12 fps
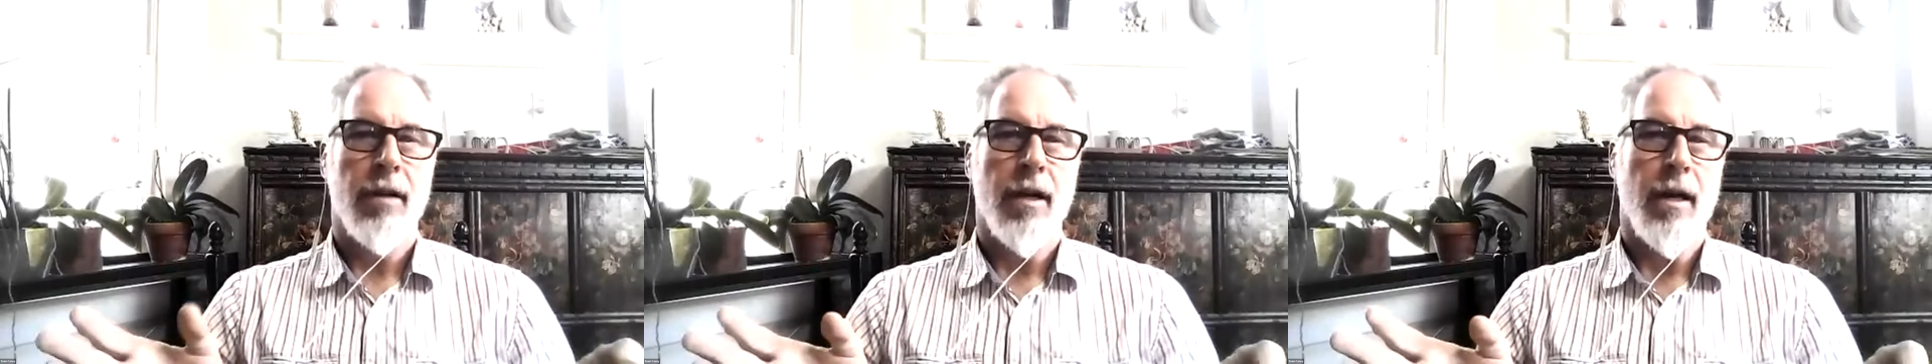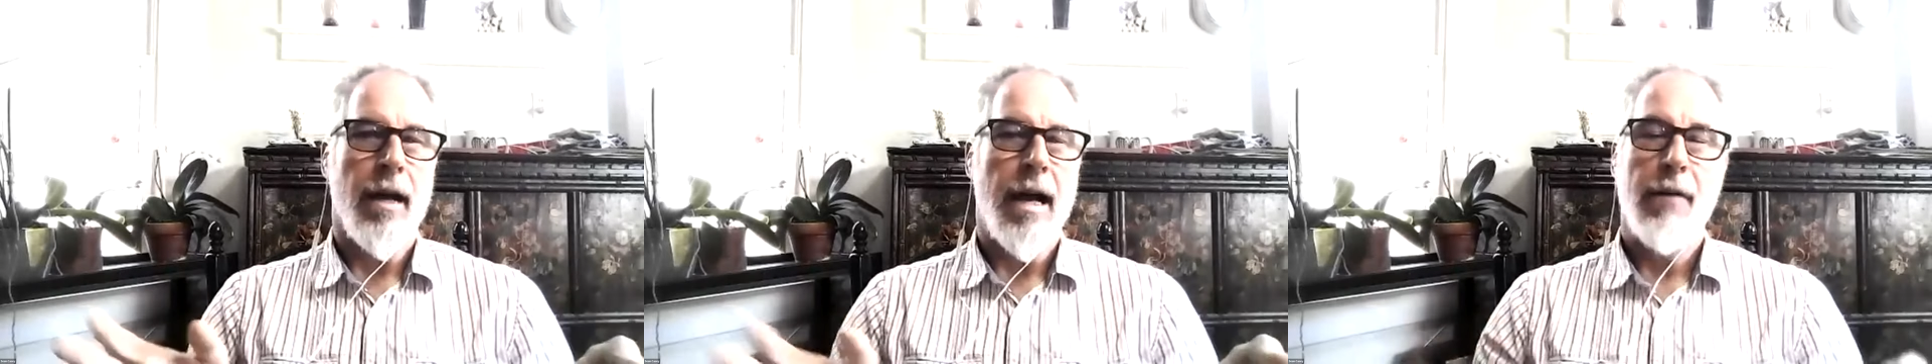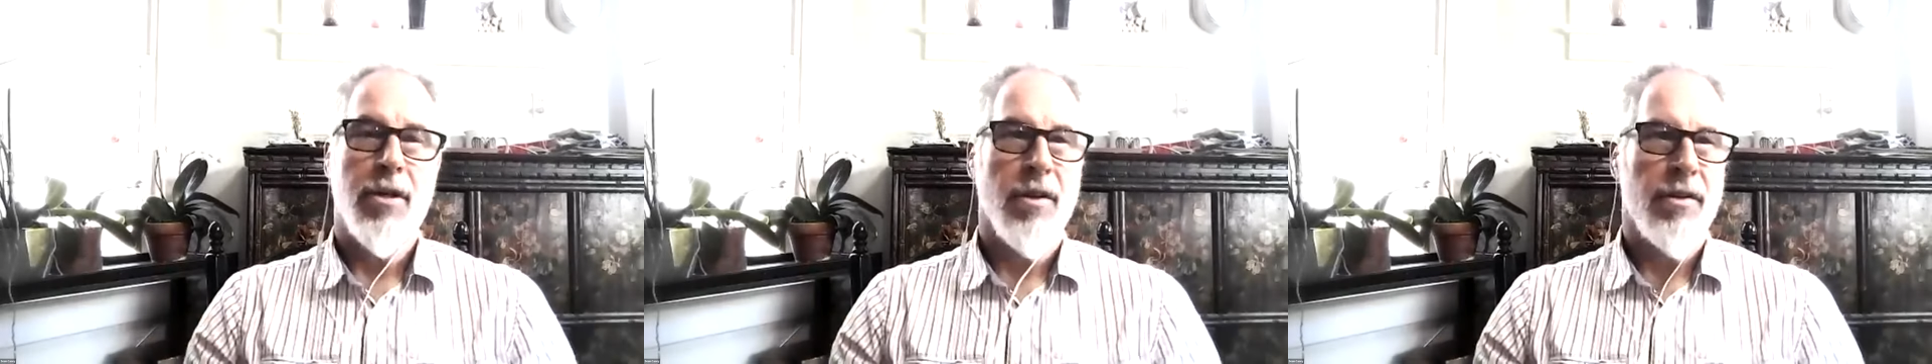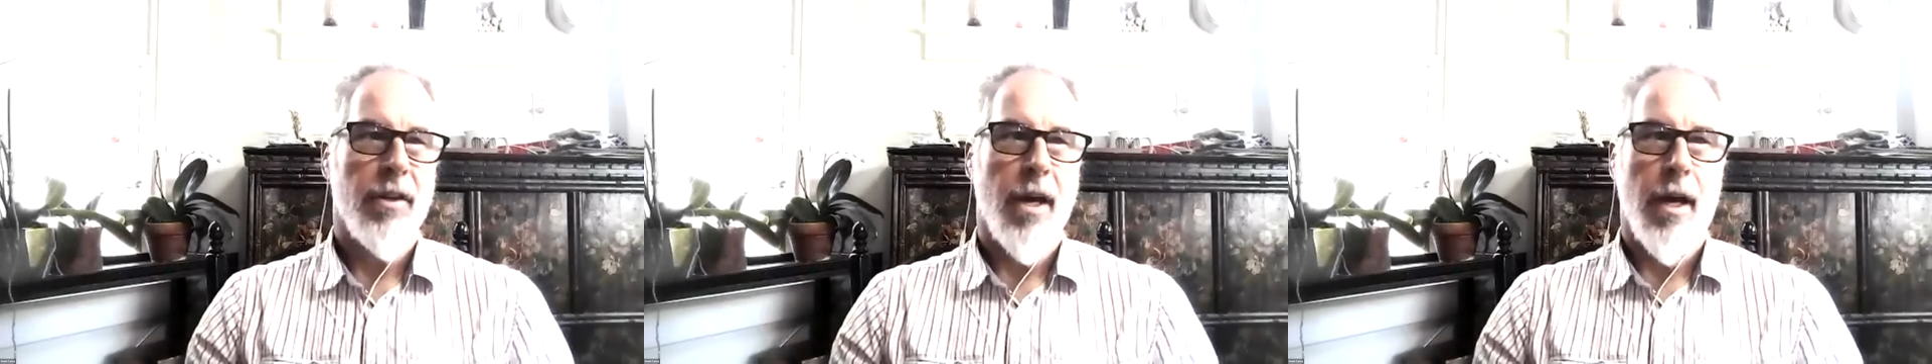Uh, I would
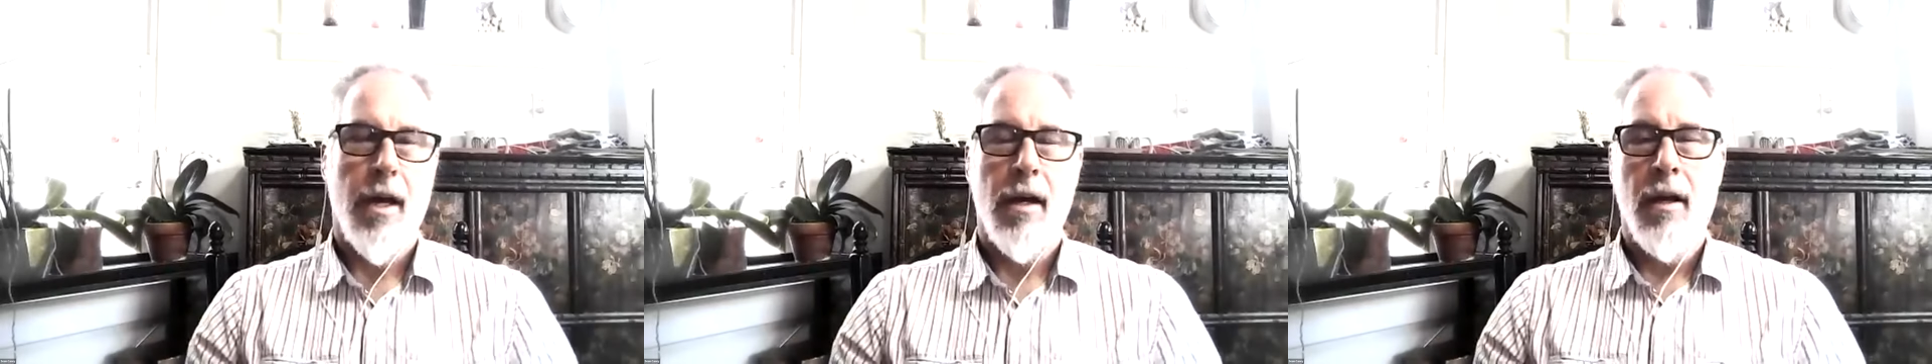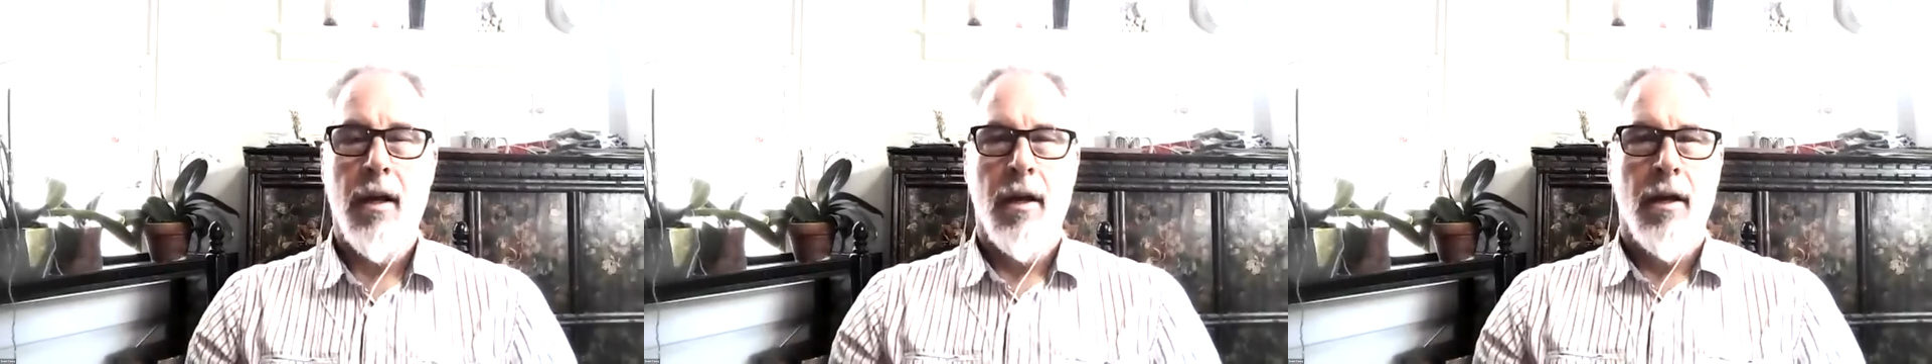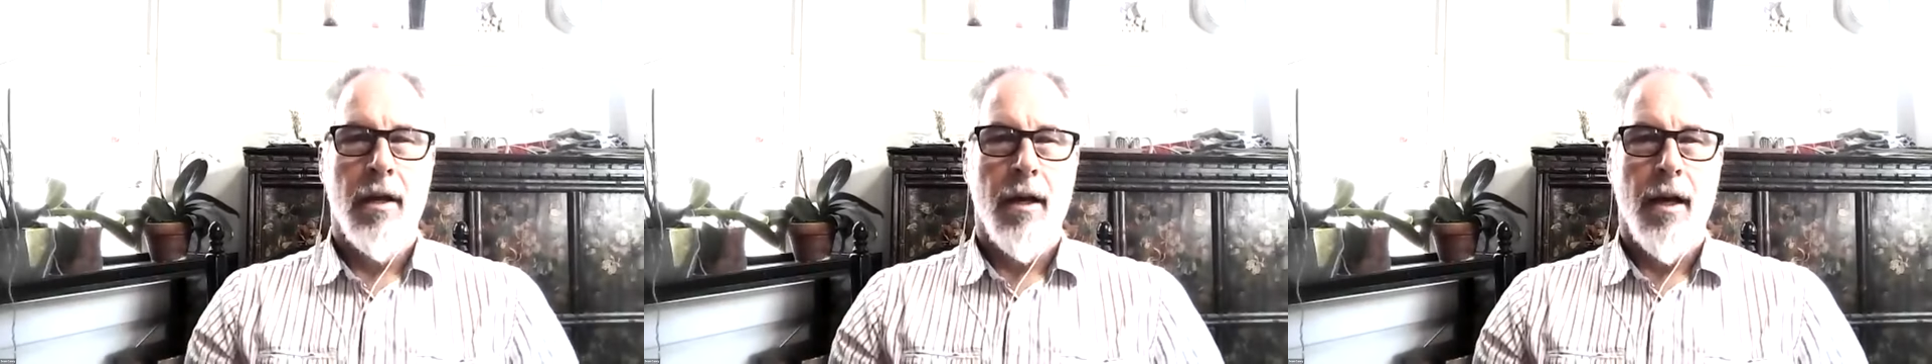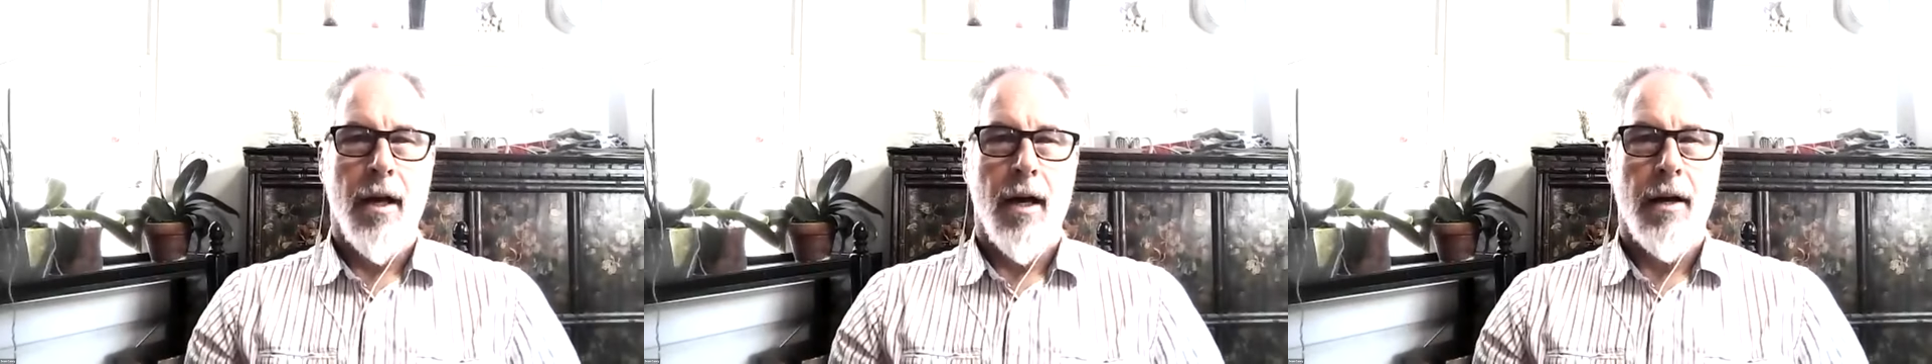just say
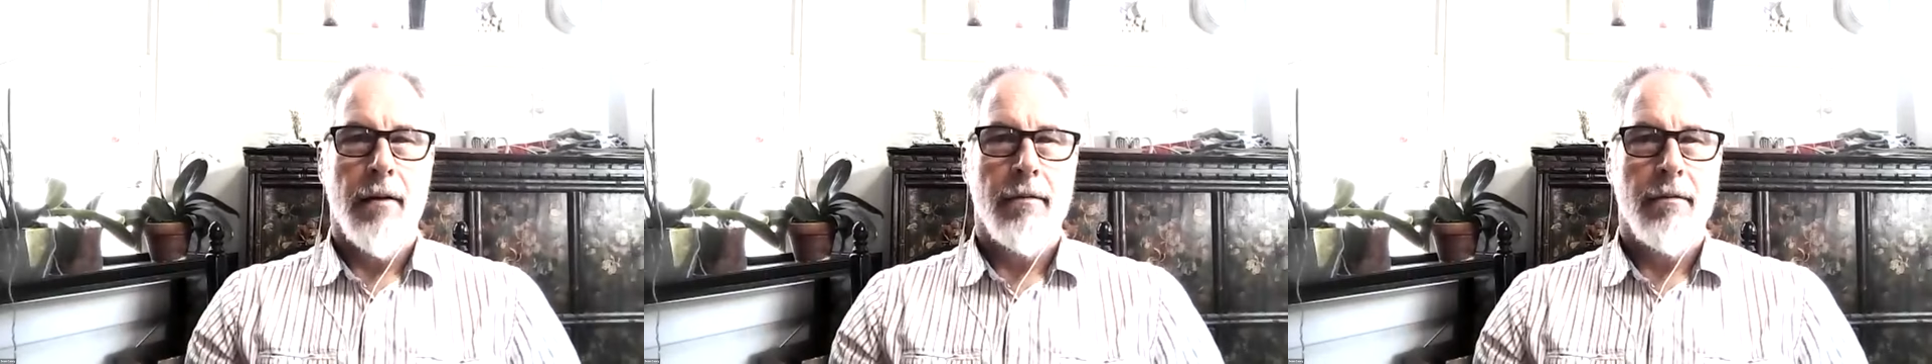uh,